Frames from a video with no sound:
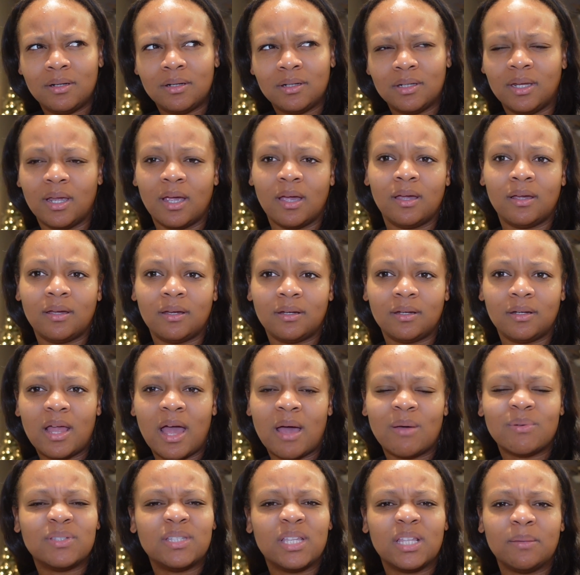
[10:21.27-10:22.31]
Yeah,
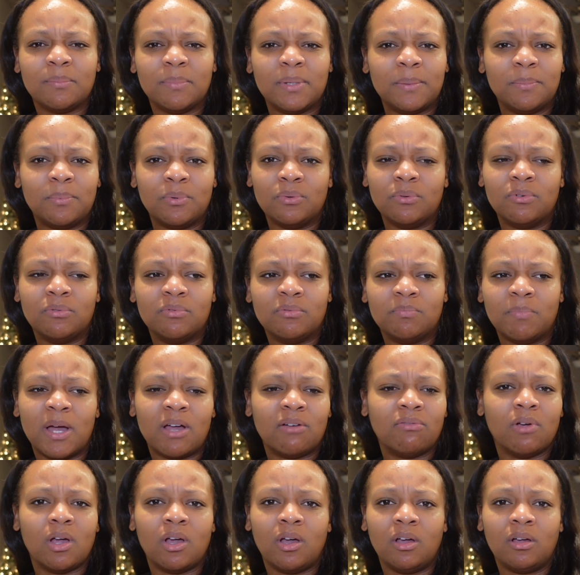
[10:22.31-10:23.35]
I was telling people my
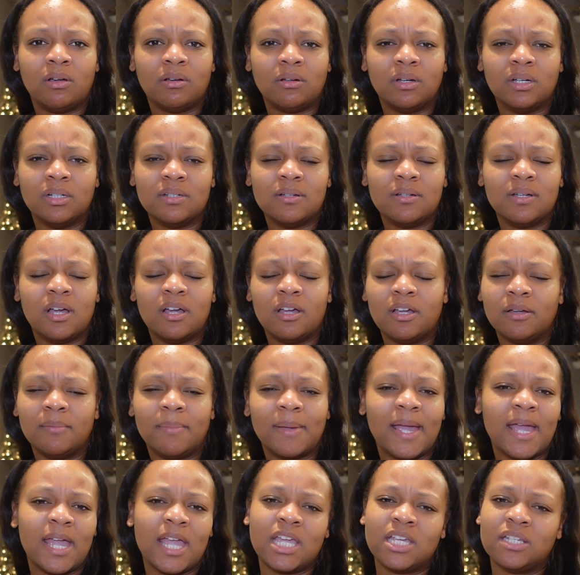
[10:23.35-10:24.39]
wrong
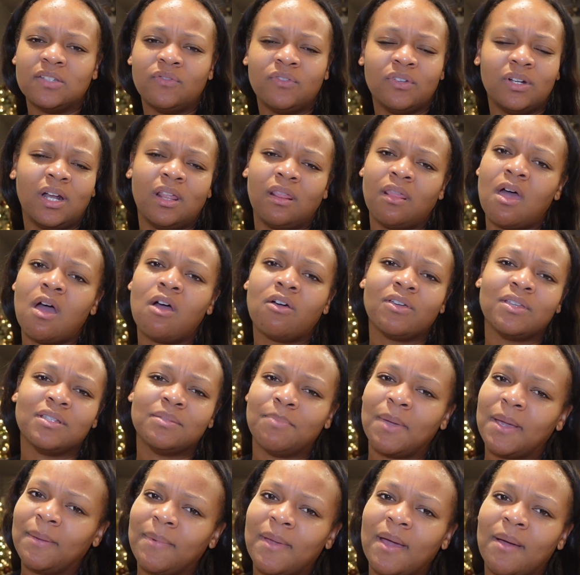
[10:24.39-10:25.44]
age for the longest,
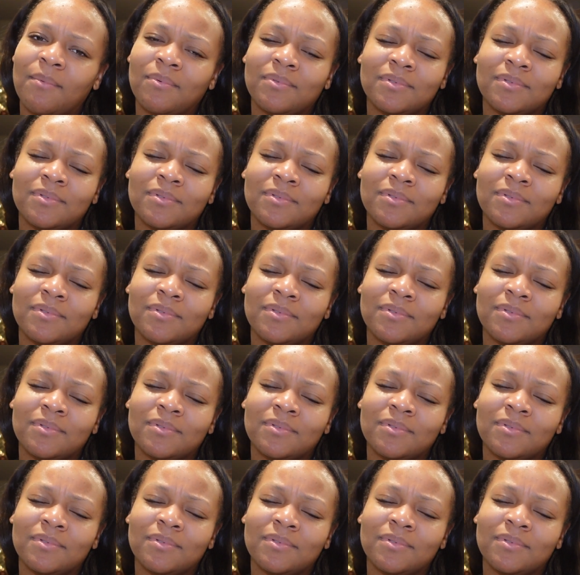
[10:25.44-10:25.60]
baby.